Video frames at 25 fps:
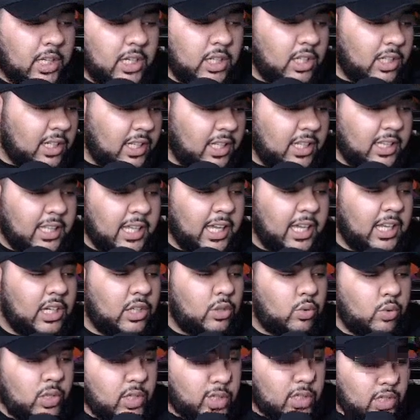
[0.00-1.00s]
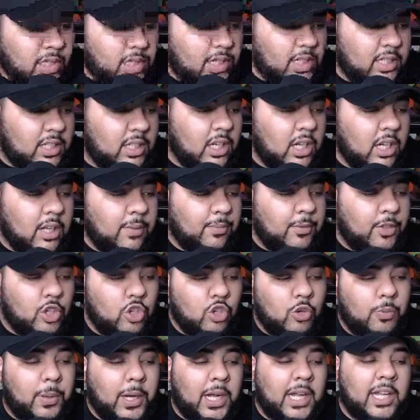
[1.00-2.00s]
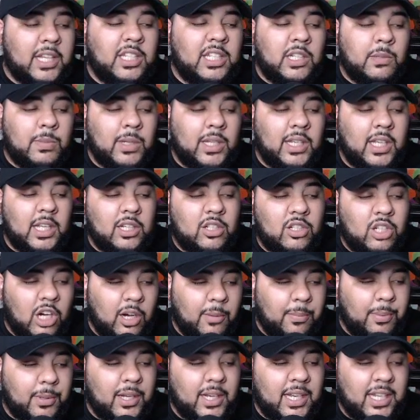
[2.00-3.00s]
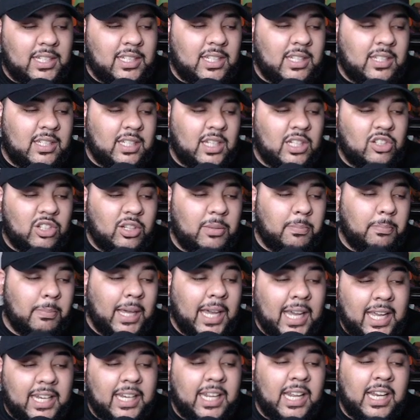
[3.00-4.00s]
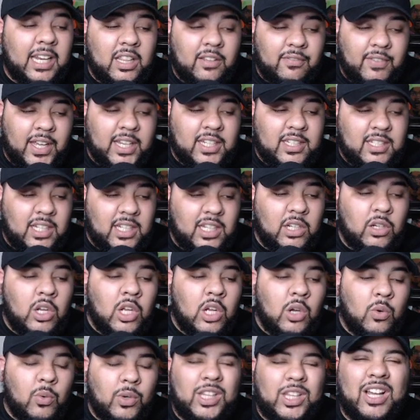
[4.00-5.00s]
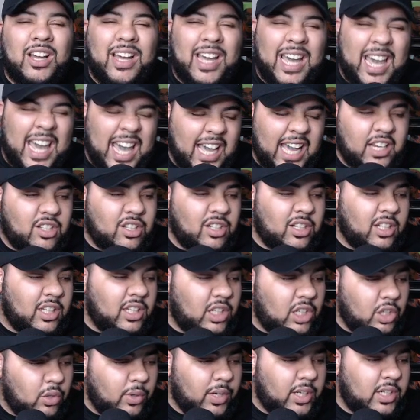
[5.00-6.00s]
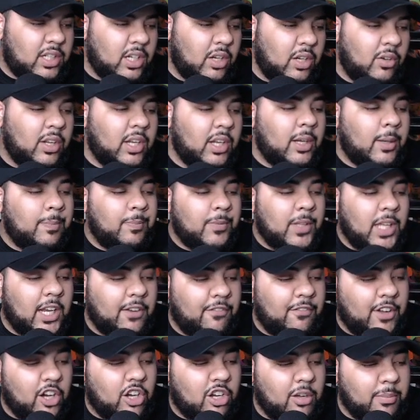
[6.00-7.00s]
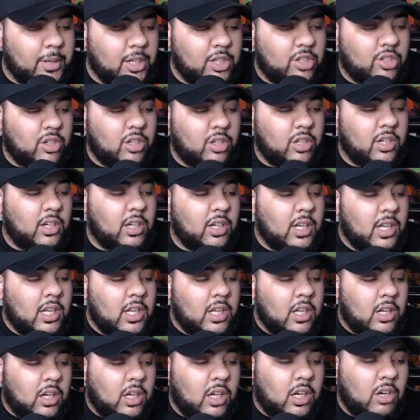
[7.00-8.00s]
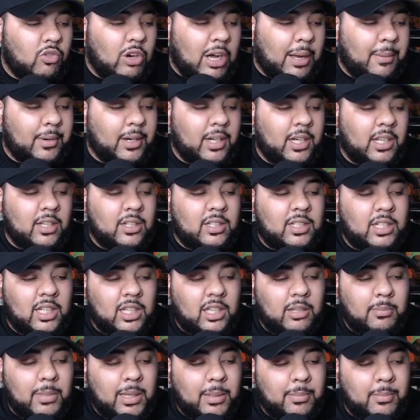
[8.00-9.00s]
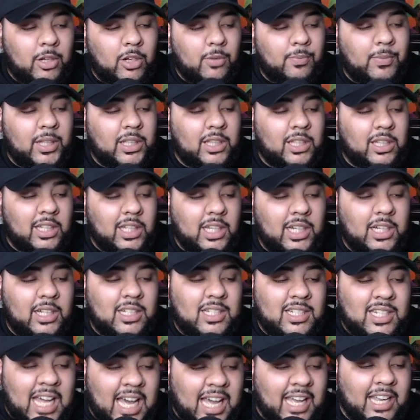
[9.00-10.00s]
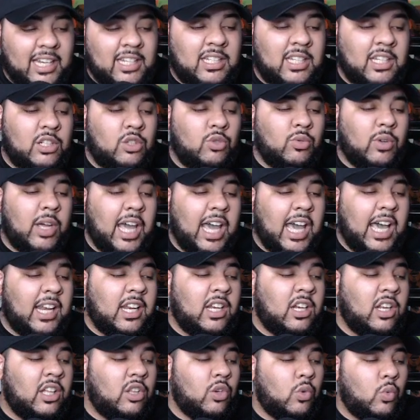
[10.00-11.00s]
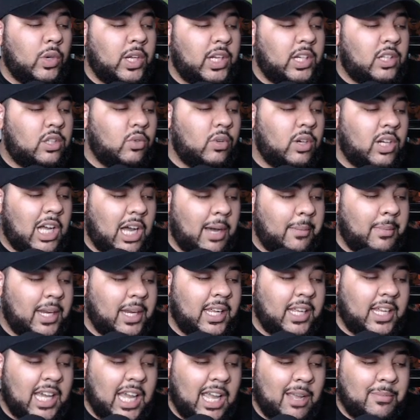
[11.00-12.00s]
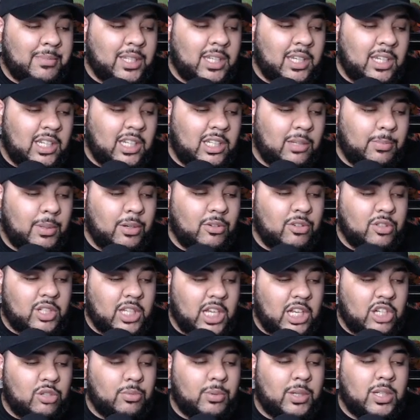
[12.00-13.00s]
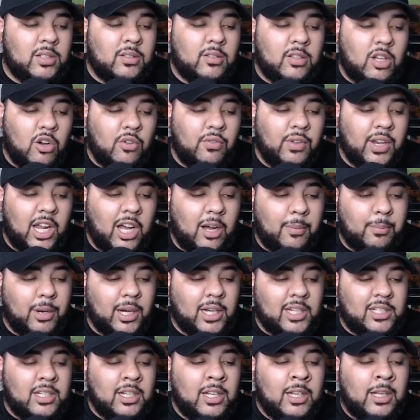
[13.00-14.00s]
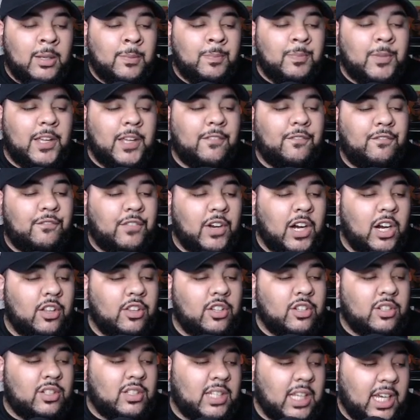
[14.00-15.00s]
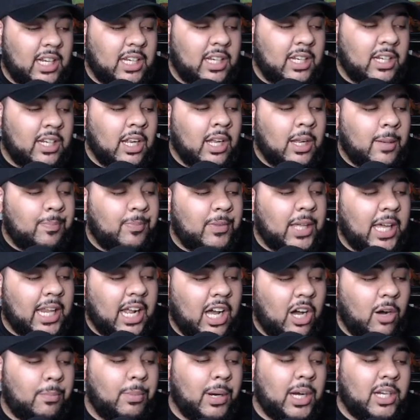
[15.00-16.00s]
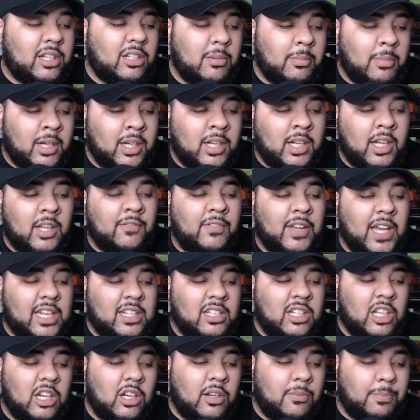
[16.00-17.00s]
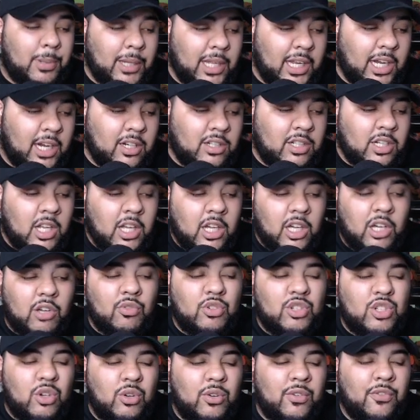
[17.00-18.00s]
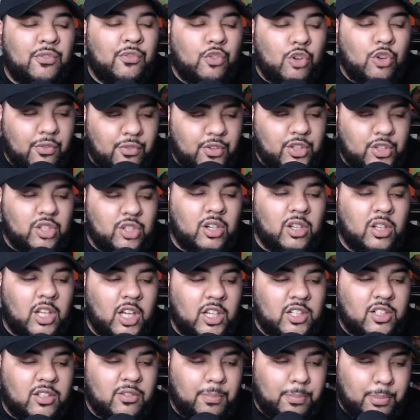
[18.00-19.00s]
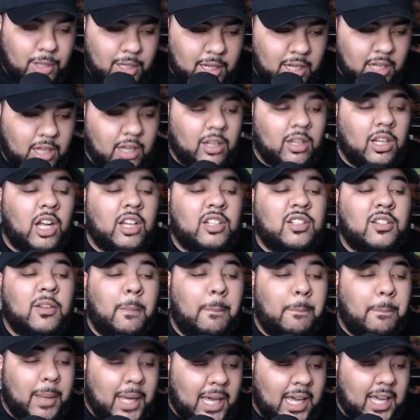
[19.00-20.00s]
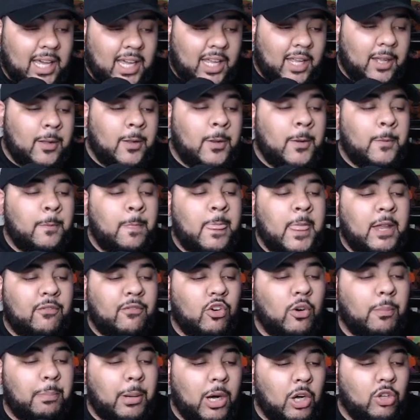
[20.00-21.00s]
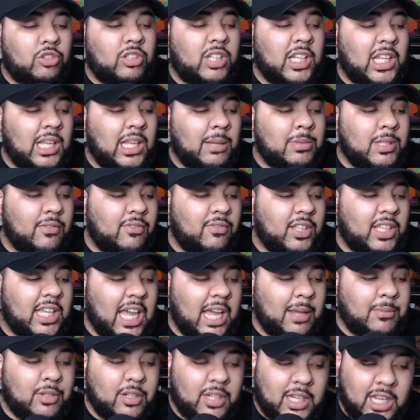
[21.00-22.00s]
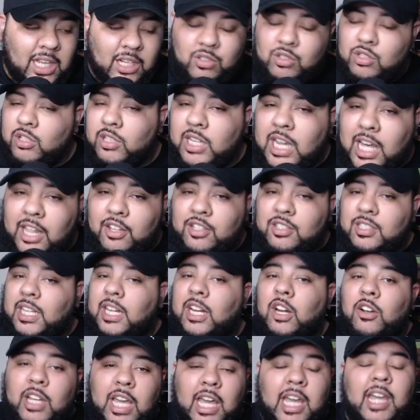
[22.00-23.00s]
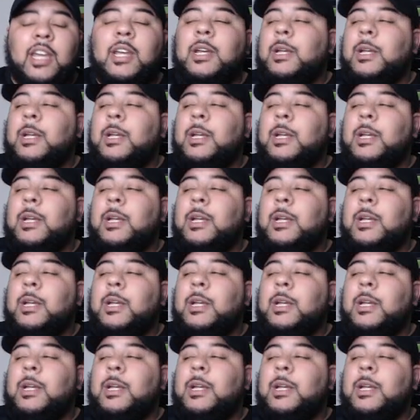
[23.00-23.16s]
deleted that. He tweeted this. The new policy is being interpreted as essentially mandating the vaccine without actually doing so. NFL Commissioner uh, Roger Goodell said in the memo that the league does not intend to add another week to accommodate games that need to be rescheduled because of COVID outbreaks. It further stated that outbreaks among unvaccinated players could result in forfeiture and loss of uh, loss of pay for both teams if the games are canceled. So now they're saying, okay,